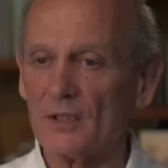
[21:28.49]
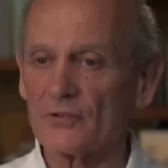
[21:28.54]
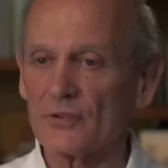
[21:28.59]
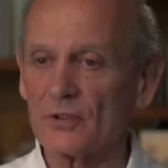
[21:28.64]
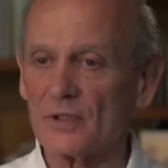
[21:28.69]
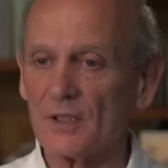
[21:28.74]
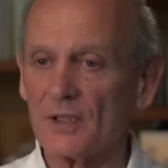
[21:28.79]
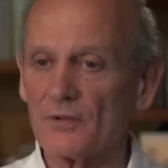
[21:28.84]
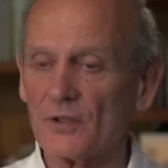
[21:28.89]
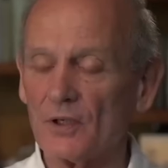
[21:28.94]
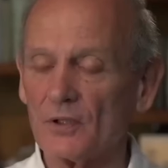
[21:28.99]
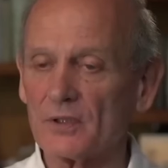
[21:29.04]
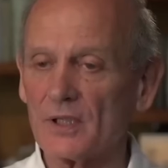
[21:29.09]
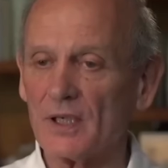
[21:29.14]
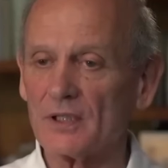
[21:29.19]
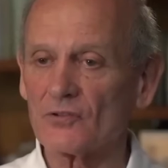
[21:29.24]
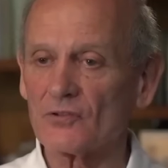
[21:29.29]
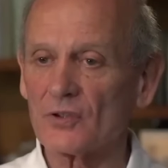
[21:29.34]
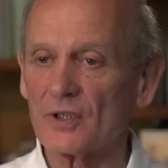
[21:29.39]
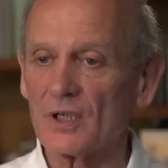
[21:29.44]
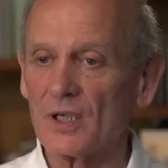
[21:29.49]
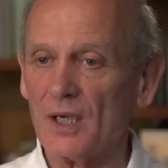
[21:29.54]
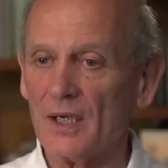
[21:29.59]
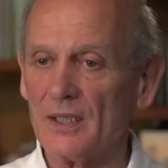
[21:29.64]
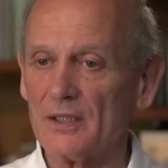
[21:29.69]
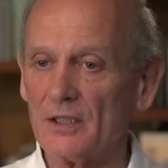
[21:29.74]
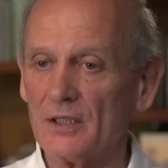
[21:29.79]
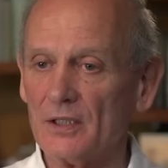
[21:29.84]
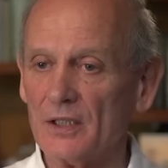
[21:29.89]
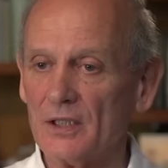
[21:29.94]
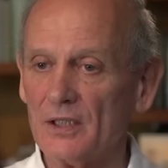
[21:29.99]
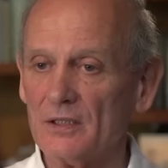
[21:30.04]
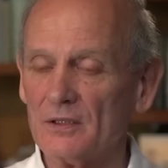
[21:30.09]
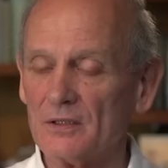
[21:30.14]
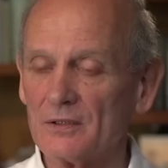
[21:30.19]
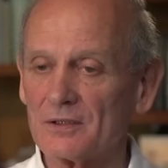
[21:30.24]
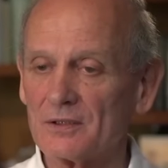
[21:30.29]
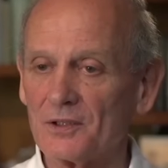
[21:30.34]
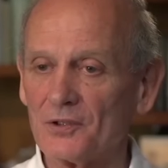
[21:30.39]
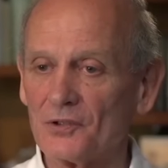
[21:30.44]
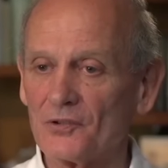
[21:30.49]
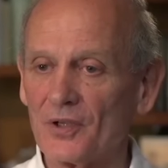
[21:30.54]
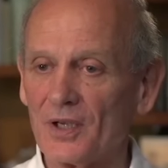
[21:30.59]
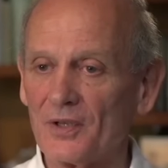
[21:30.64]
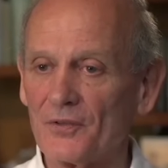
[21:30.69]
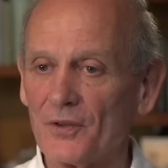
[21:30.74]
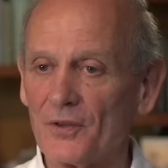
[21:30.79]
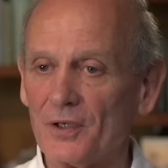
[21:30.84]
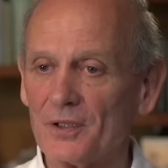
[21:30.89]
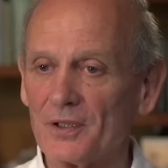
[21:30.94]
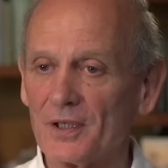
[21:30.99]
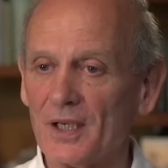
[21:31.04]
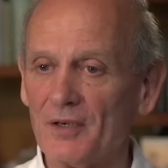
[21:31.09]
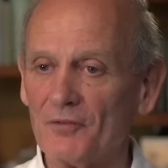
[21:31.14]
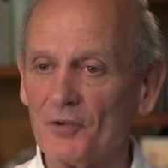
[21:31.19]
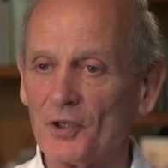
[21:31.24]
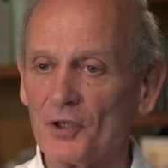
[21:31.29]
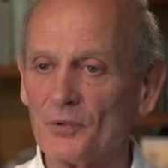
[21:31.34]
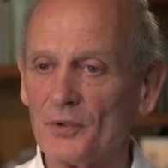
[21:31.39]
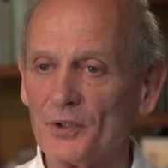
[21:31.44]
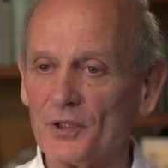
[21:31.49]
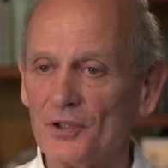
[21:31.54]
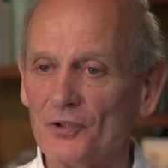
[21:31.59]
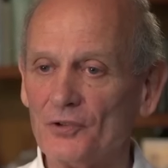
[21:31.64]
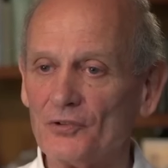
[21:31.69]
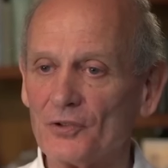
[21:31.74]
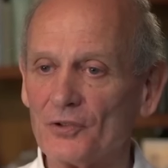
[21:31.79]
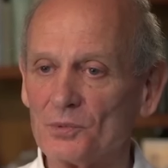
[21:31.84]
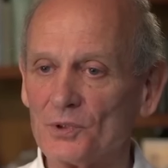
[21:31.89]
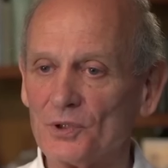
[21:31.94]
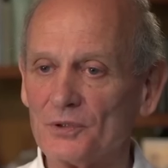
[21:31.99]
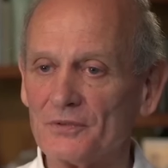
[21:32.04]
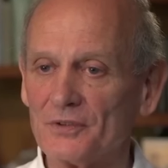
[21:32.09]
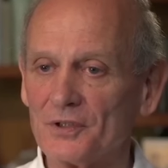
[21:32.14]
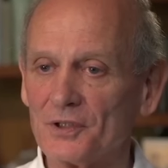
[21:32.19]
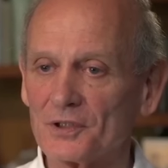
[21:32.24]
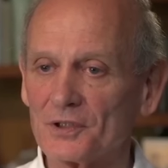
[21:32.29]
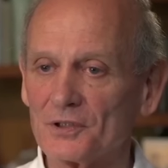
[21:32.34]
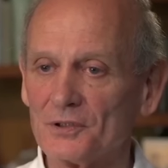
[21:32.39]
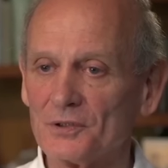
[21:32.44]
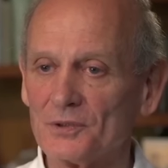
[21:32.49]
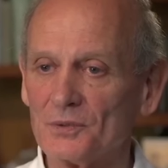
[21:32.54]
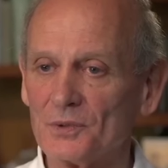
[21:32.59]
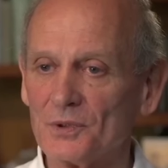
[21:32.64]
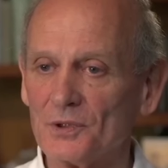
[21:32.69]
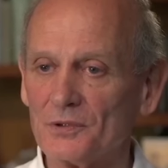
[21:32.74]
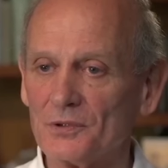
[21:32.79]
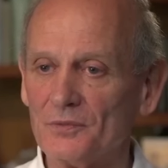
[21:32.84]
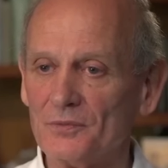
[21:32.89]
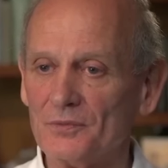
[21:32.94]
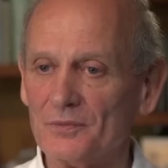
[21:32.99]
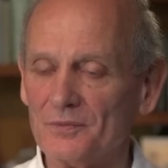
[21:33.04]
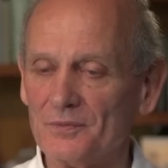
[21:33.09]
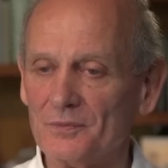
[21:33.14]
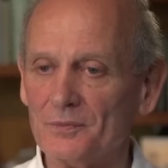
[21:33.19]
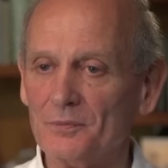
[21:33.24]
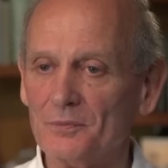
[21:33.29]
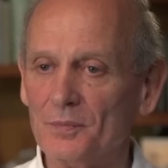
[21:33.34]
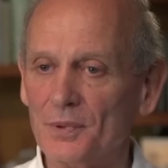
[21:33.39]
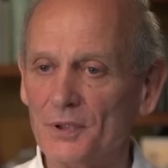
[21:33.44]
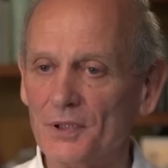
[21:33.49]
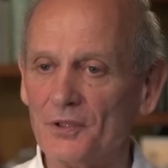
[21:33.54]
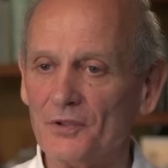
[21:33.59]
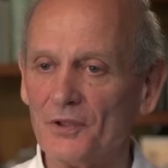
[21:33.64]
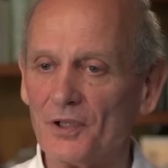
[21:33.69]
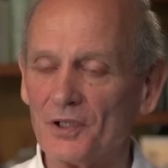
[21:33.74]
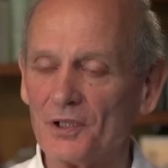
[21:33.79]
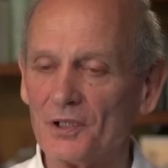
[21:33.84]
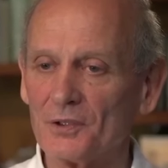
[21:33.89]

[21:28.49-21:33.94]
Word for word: These reports suggested that the crew may have lost consciousness due to a sudden loss of cabin pressure,